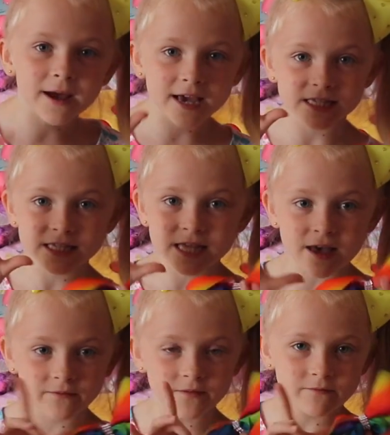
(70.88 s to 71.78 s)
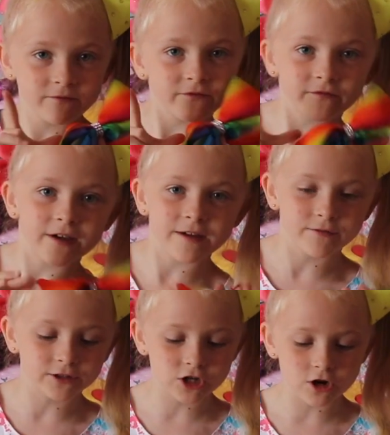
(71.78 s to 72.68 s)
my seventh
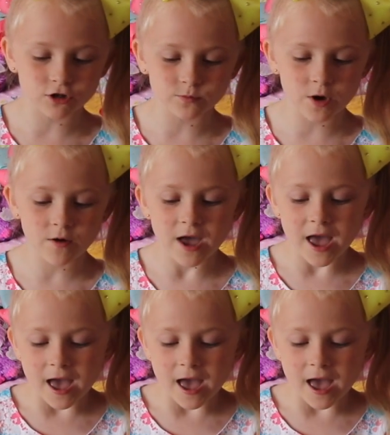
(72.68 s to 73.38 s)
favourite Jojo bow.